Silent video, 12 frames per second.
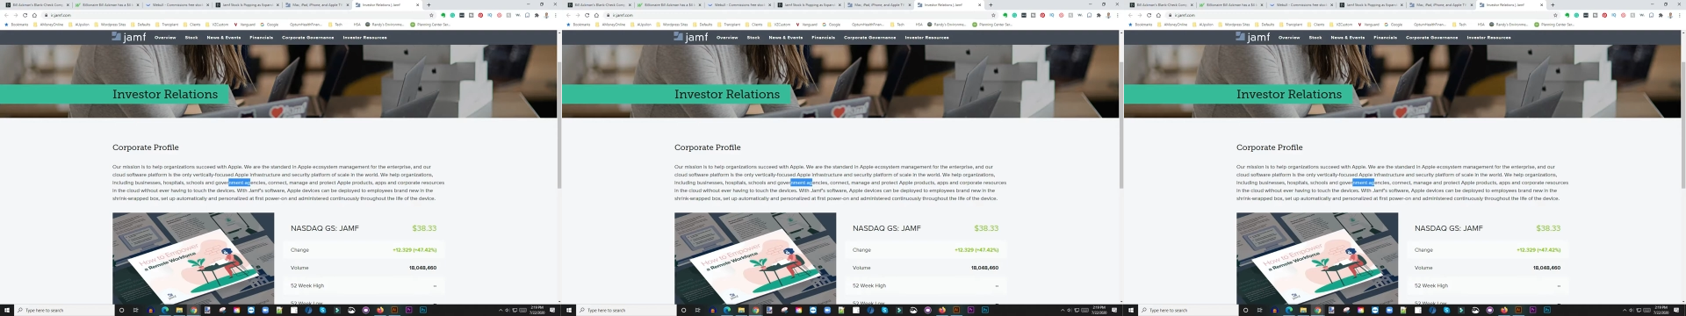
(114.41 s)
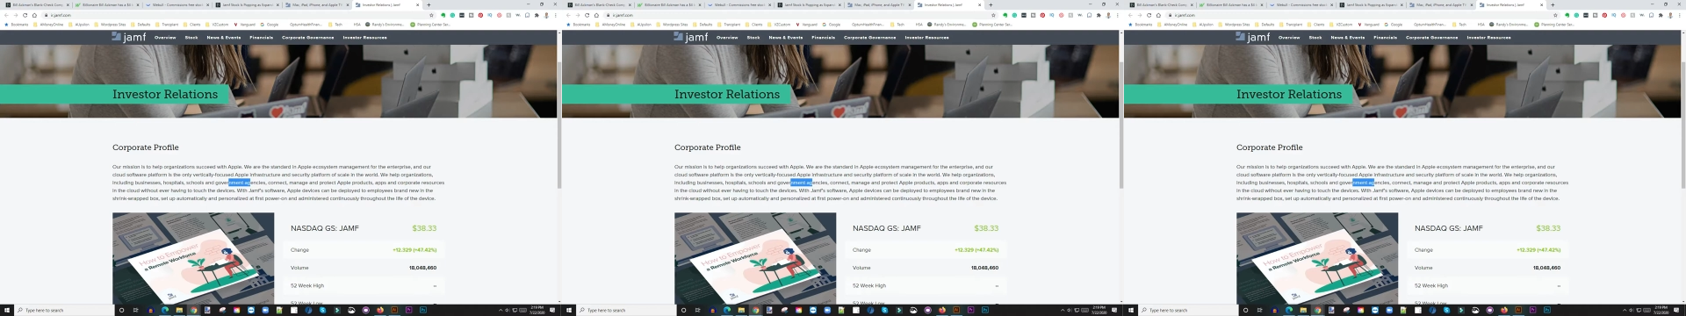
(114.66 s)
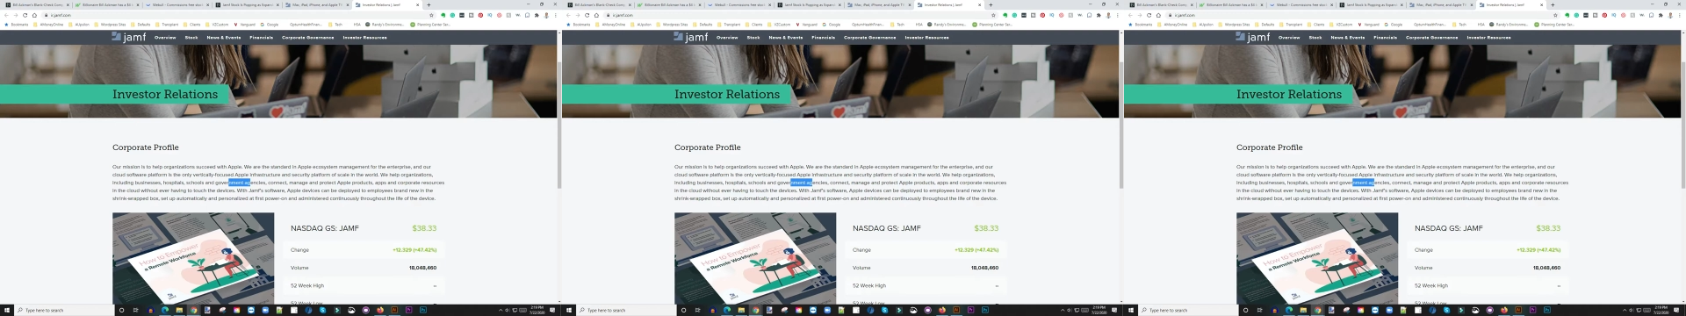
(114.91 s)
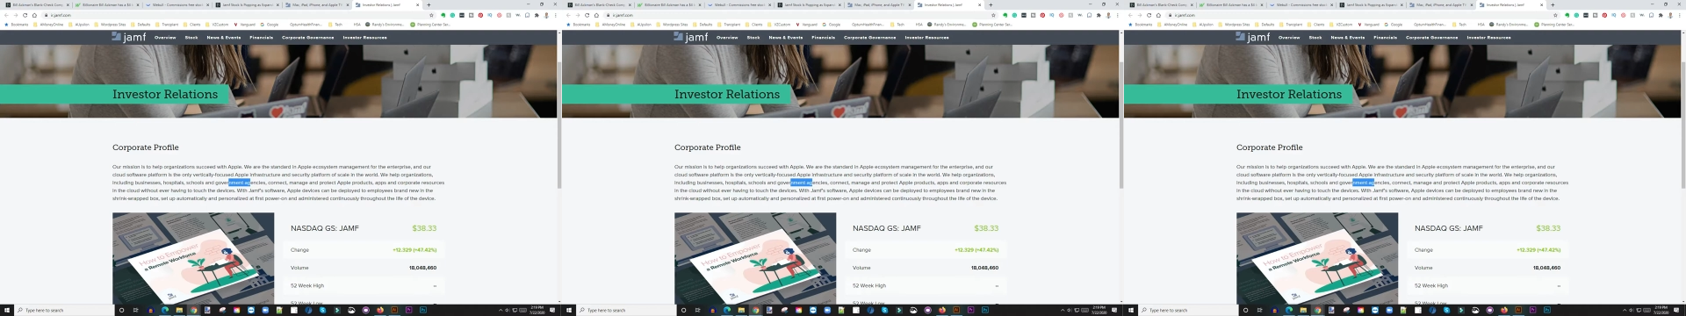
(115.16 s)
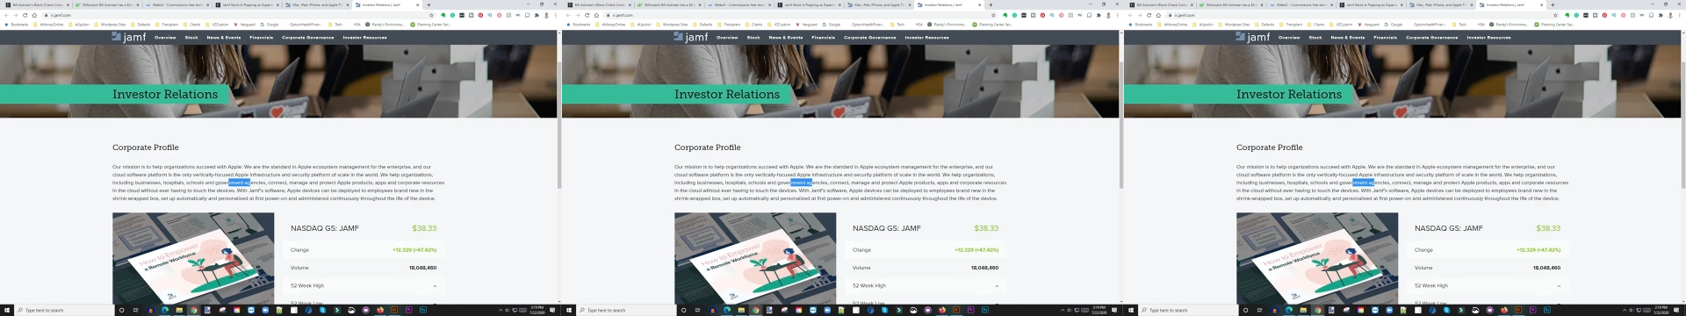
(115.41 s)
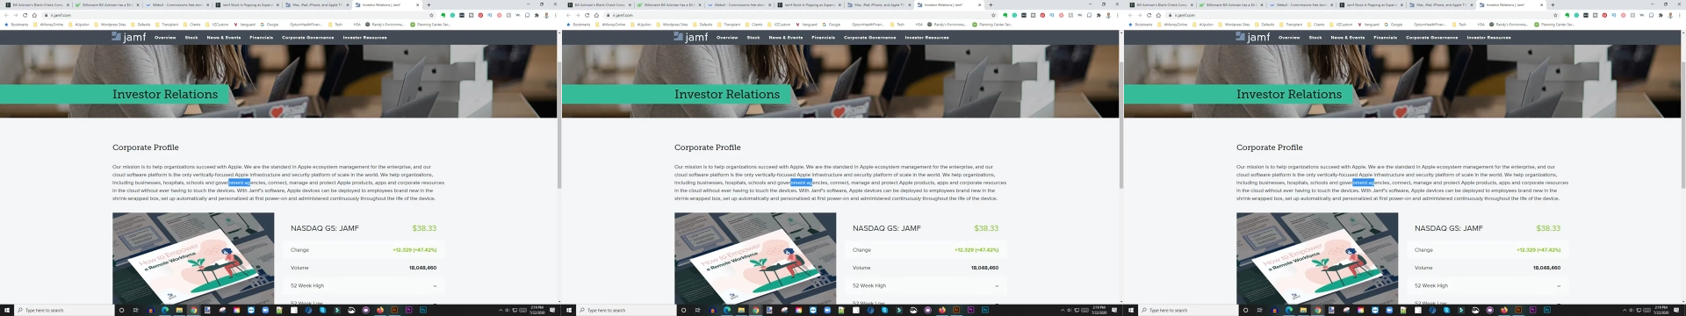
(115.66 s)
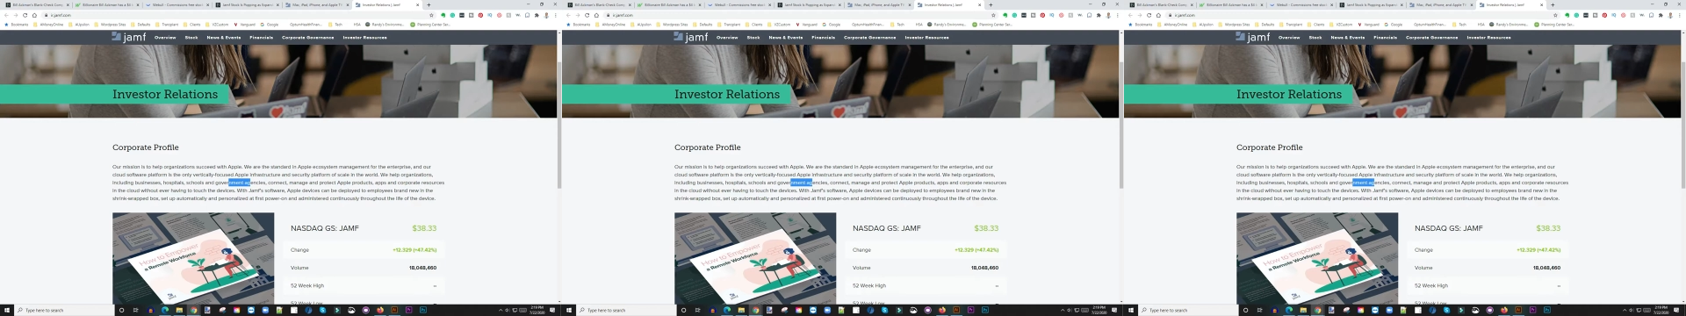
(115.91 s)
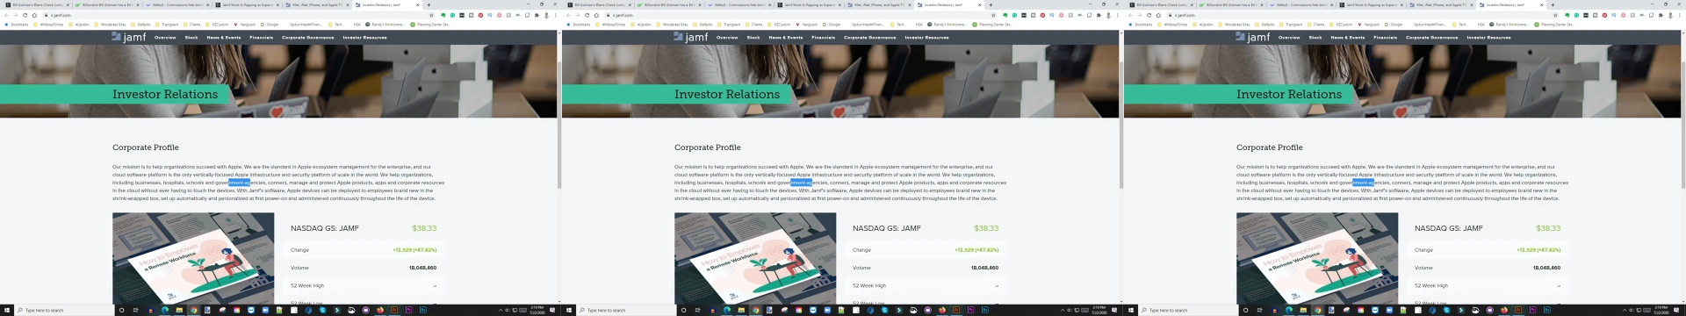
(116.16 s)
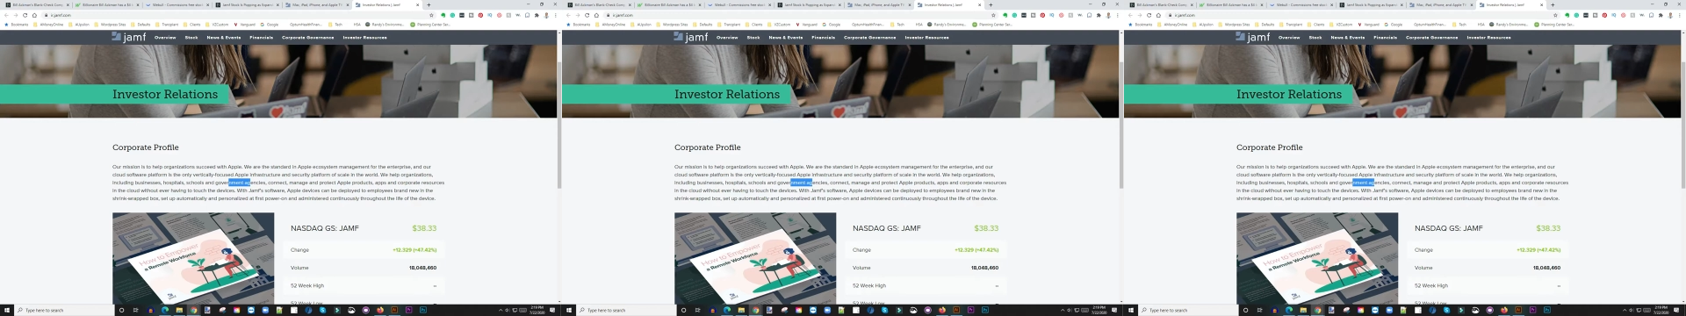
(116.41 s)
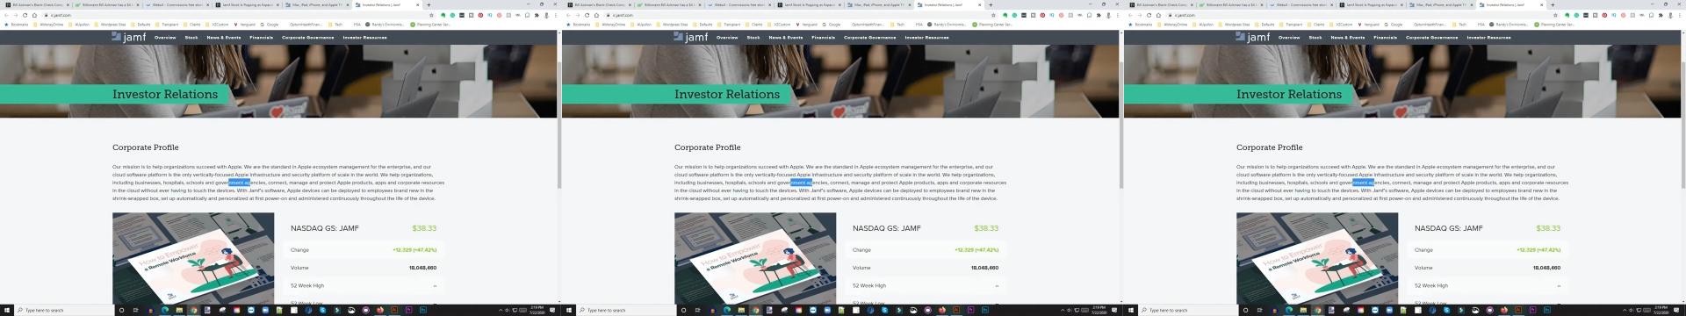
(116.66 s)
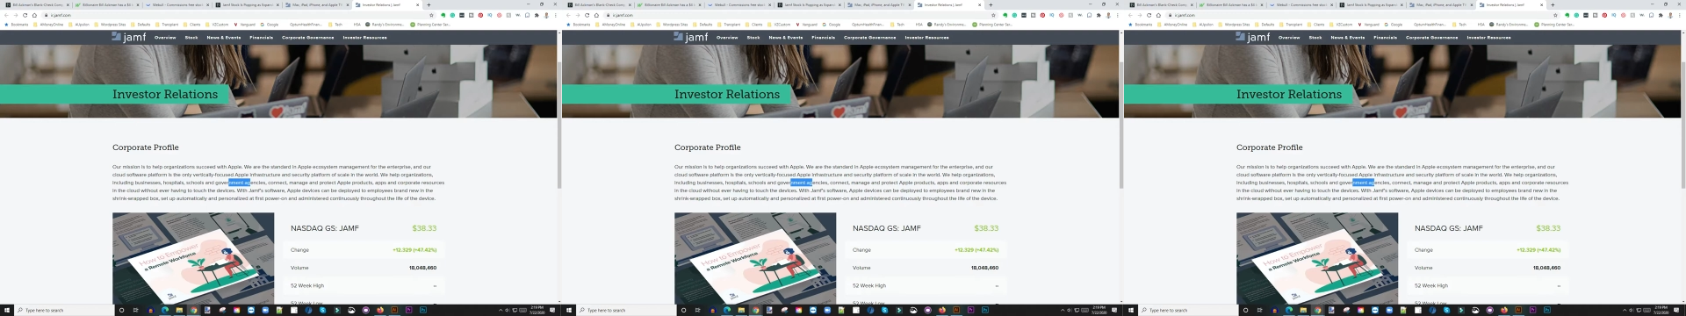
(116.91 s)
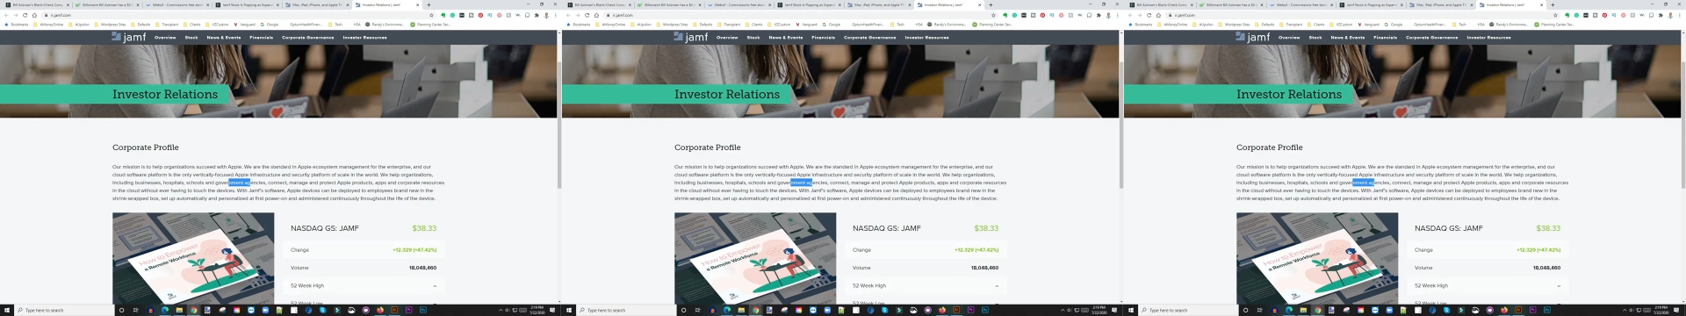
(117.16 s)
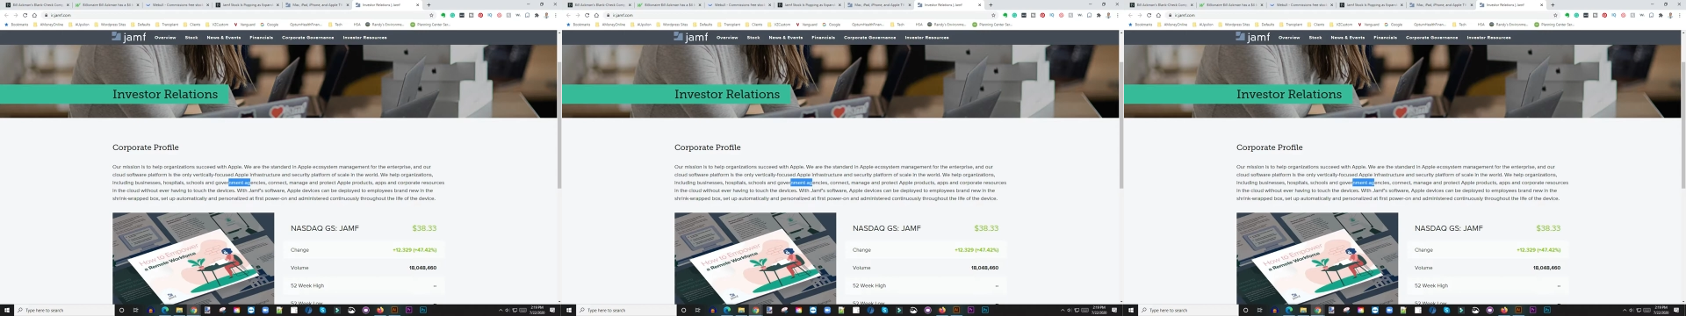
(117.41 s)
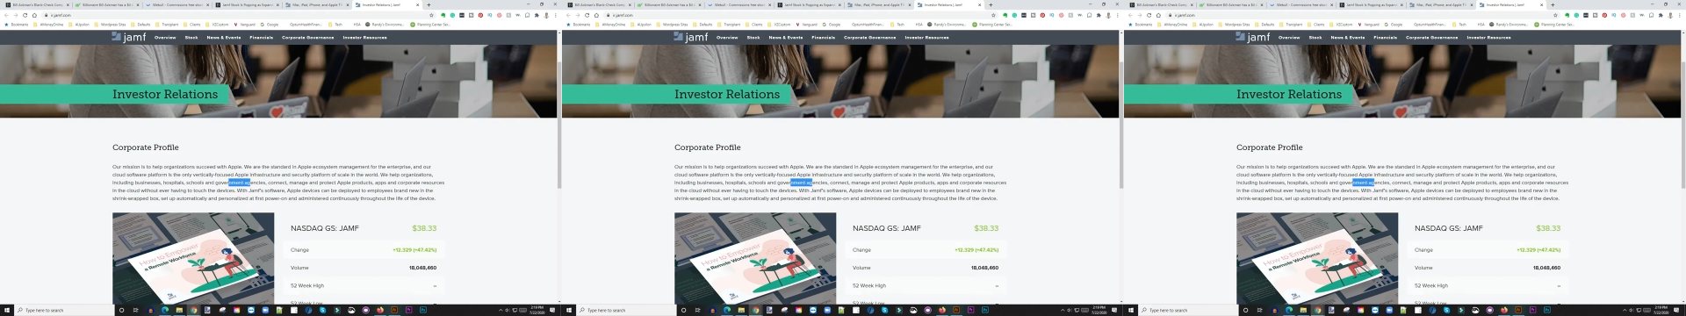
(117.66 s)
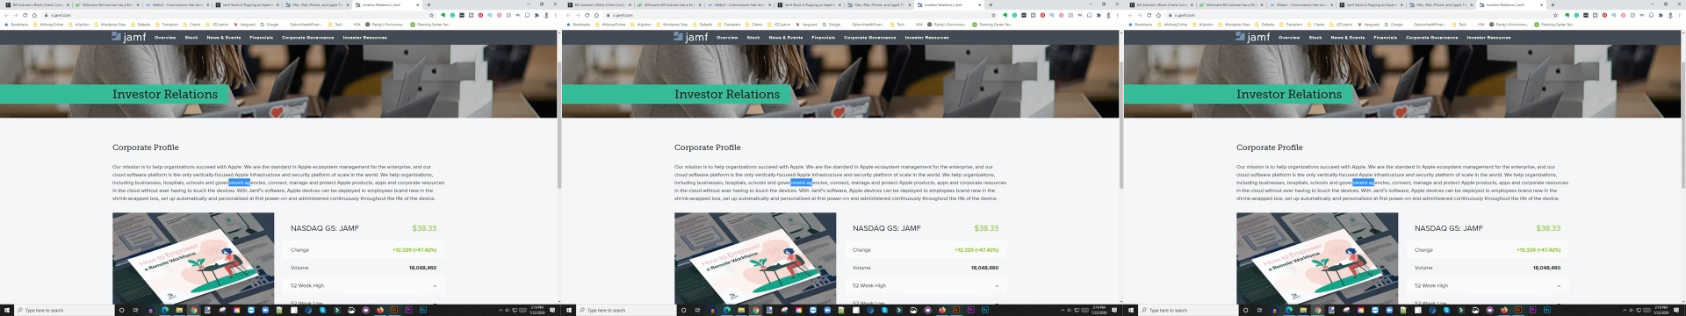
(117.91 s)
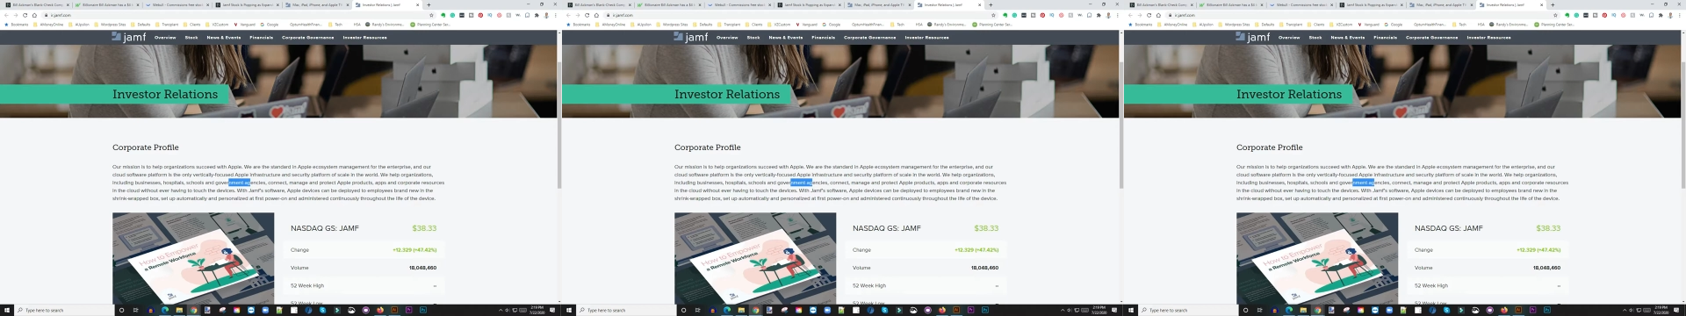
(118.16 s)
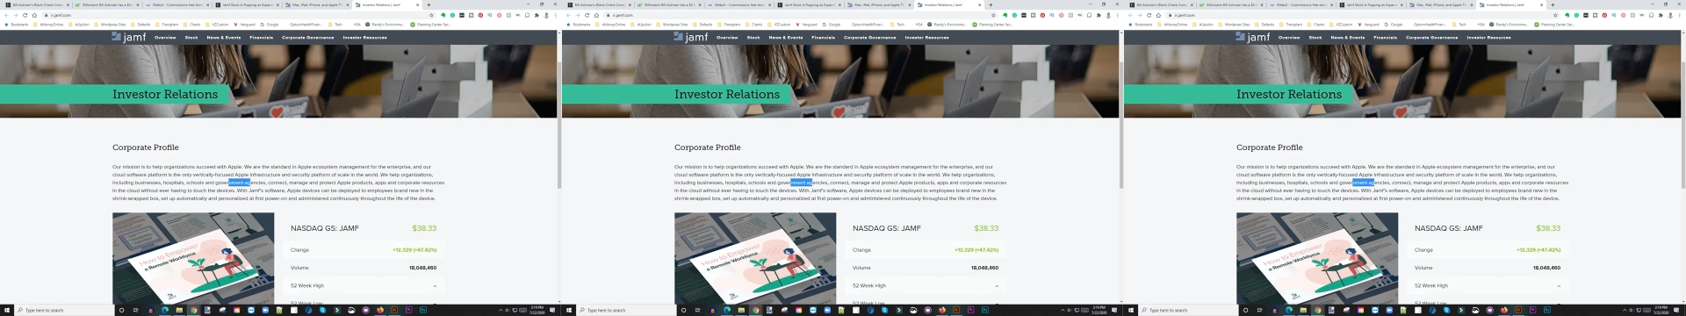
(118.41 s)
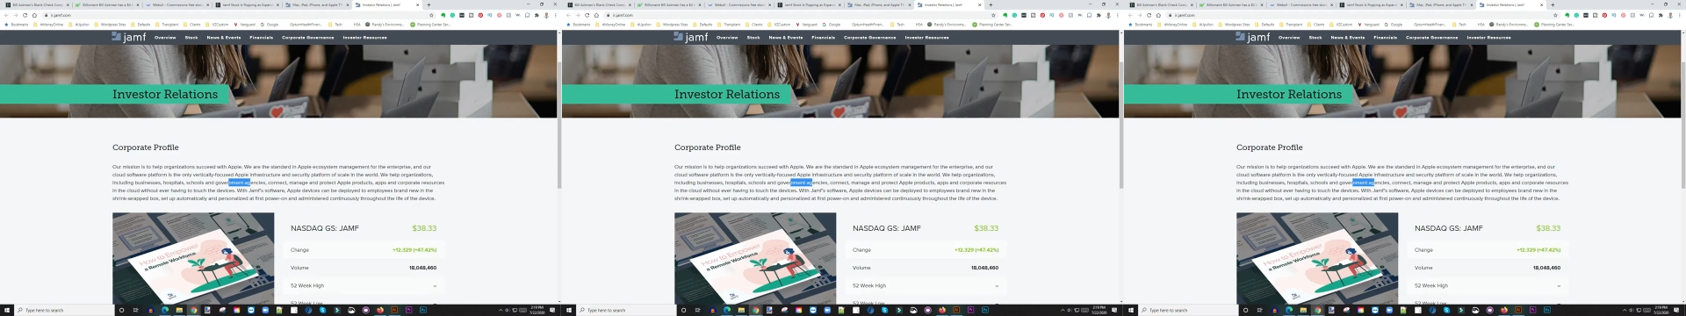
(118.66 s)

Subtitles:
Nobody's mouth can be seen.